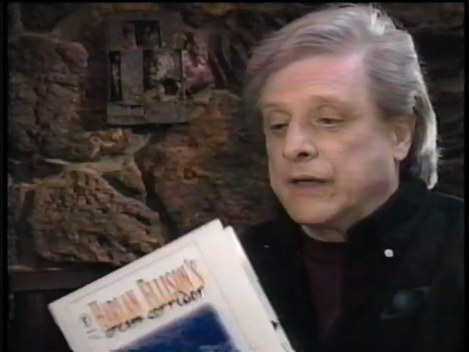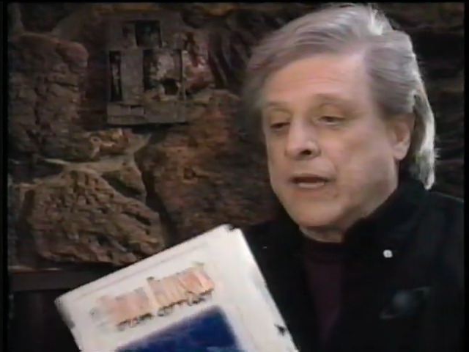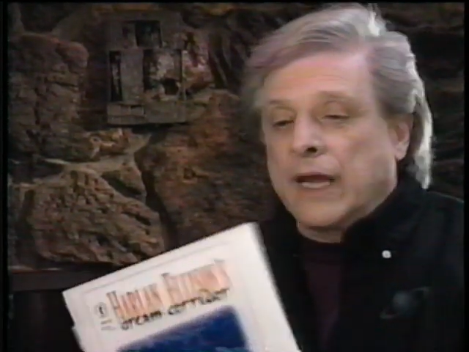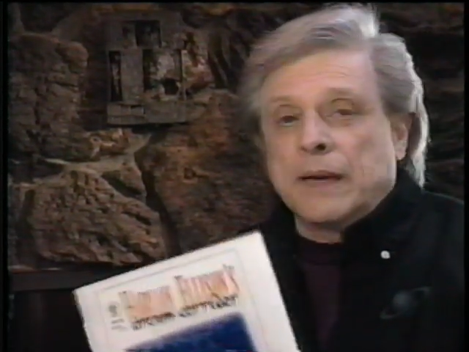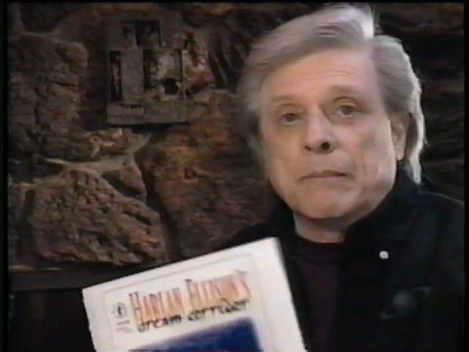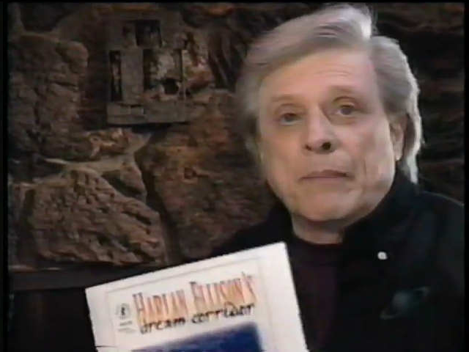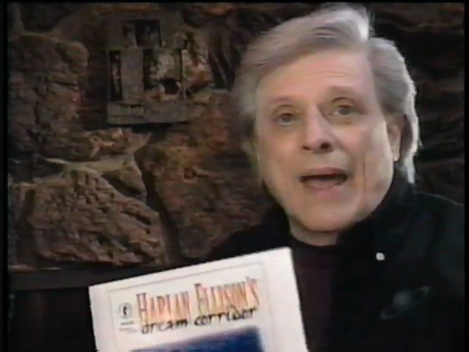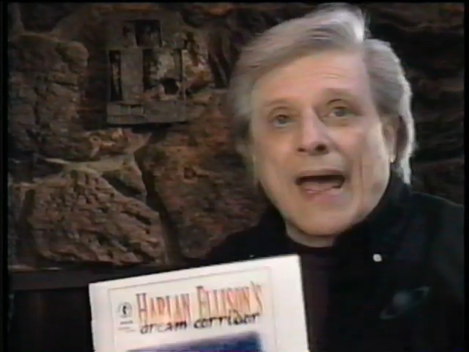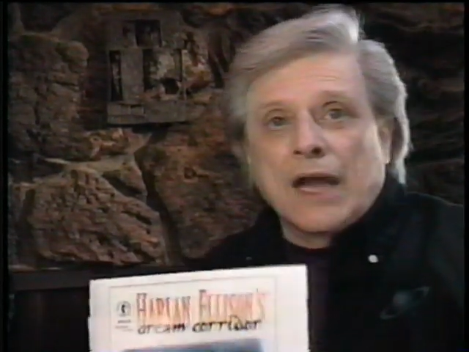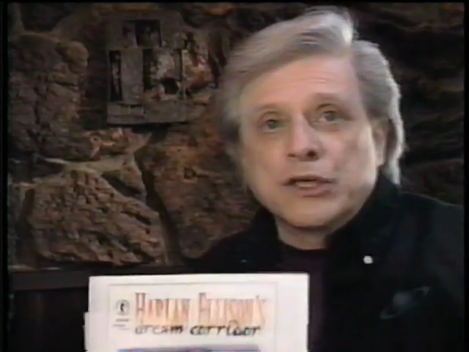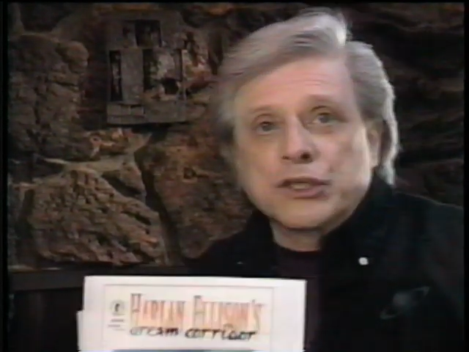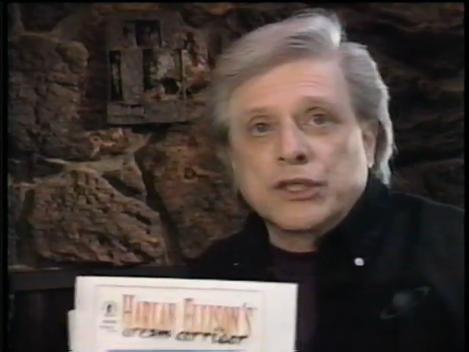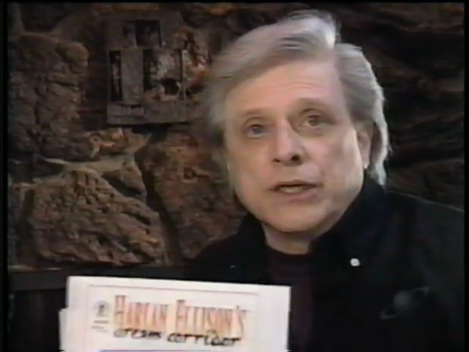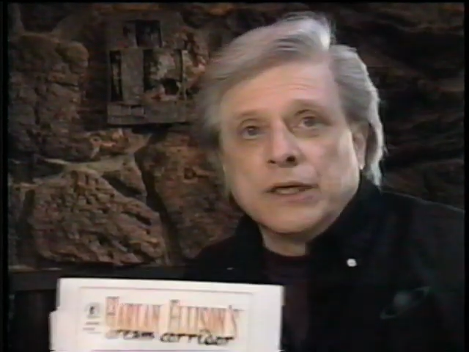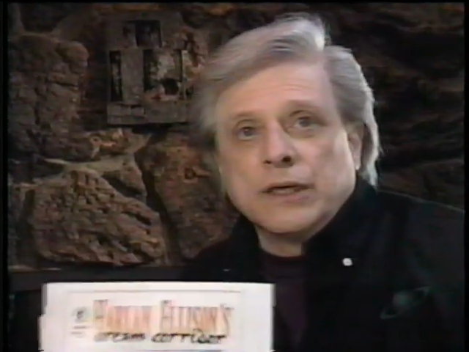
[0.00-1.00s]
Kent Bash
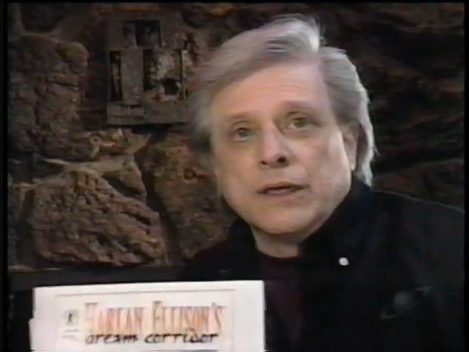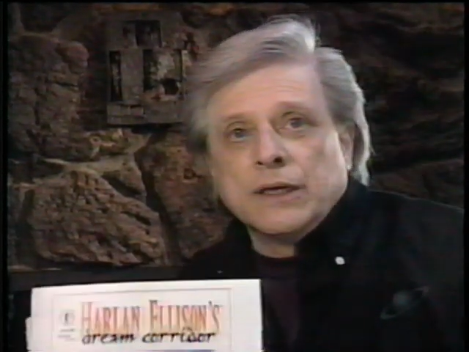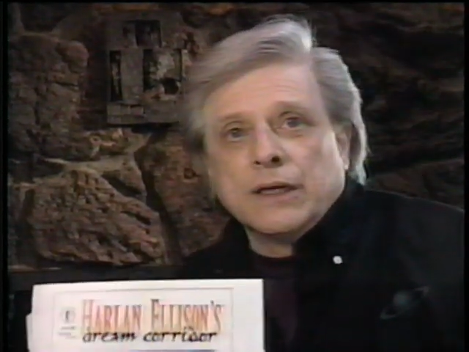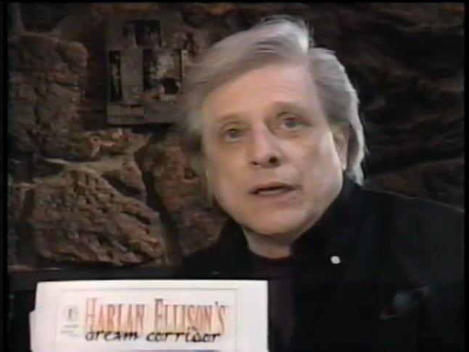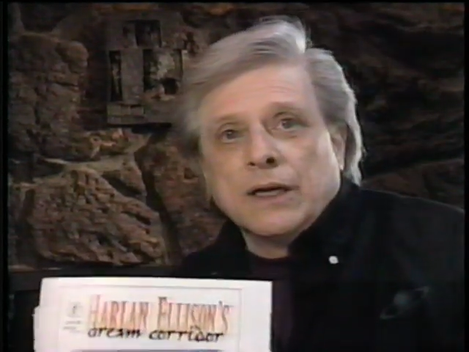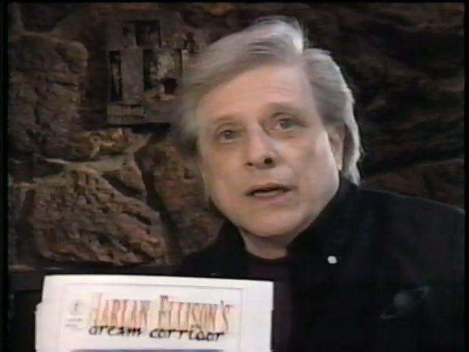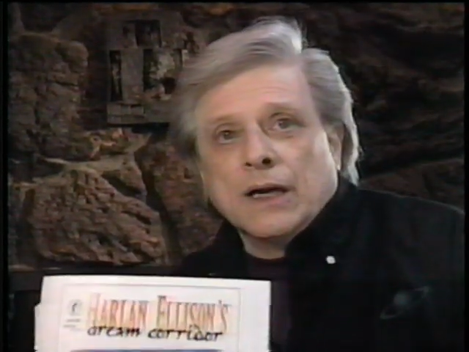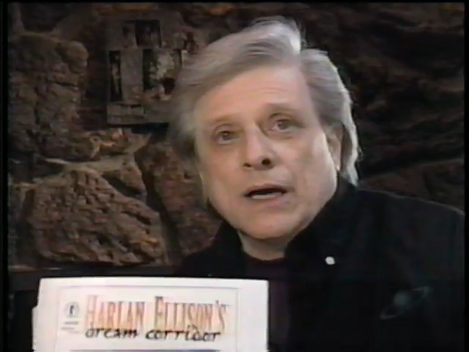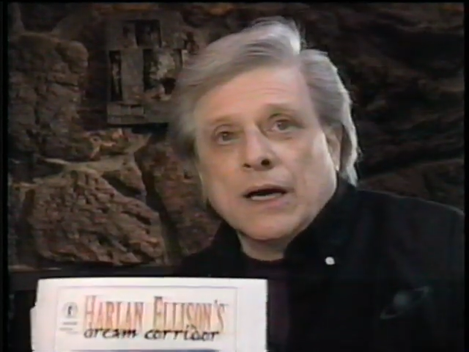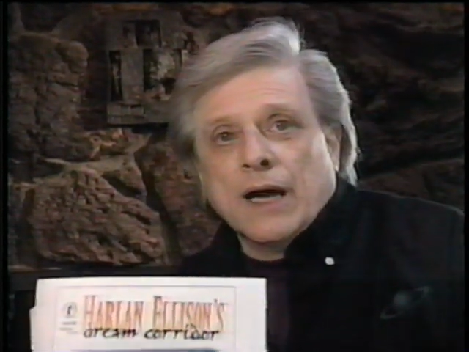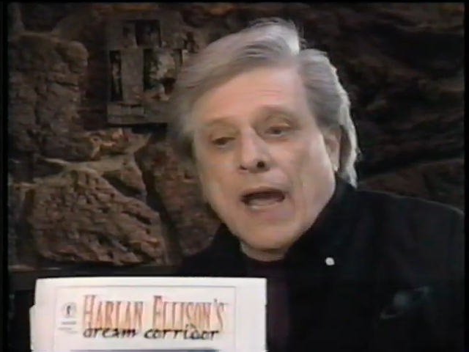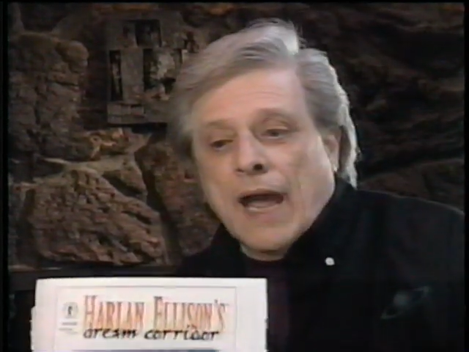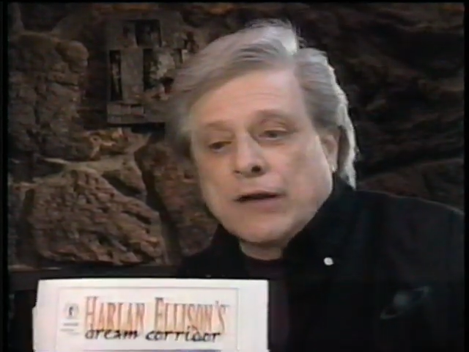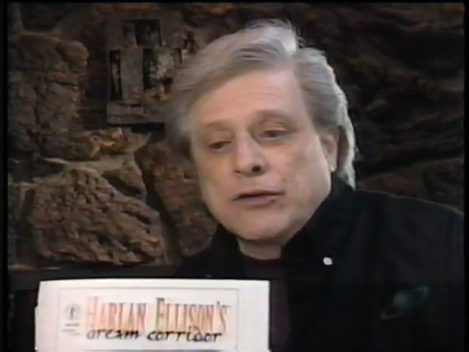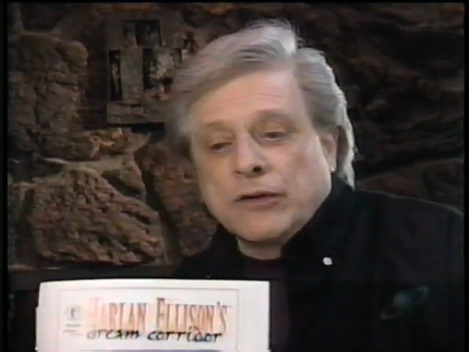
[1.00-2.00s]

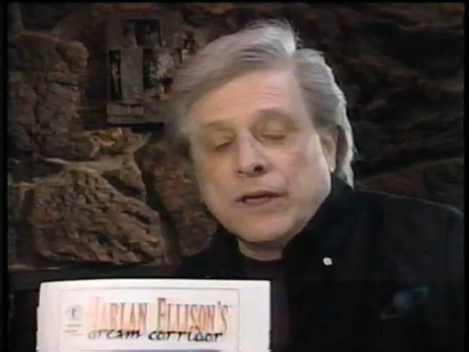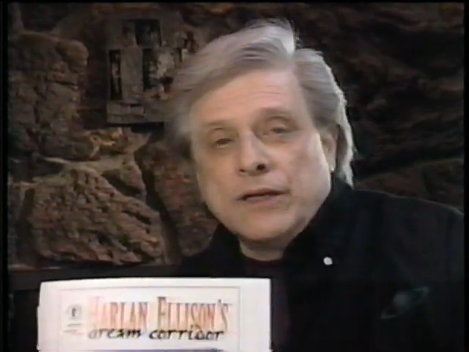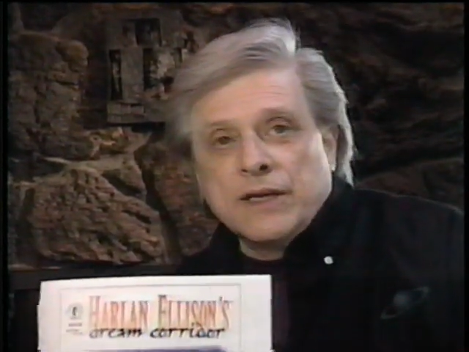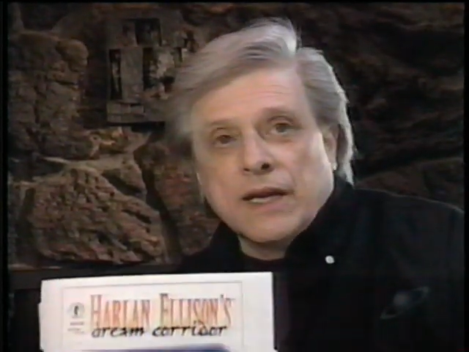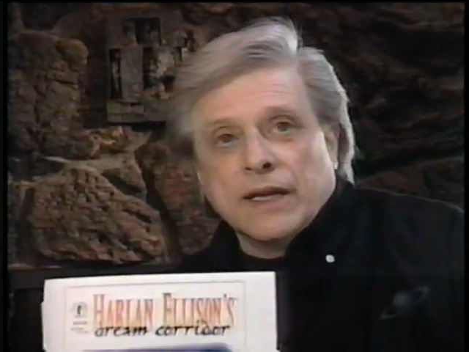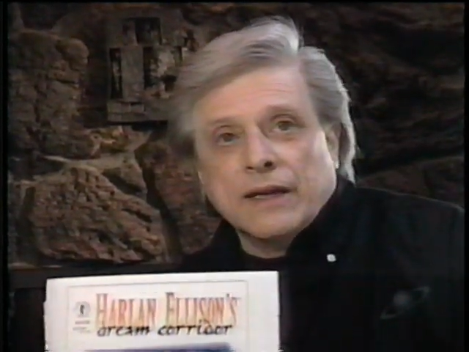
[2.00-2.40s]
actually did.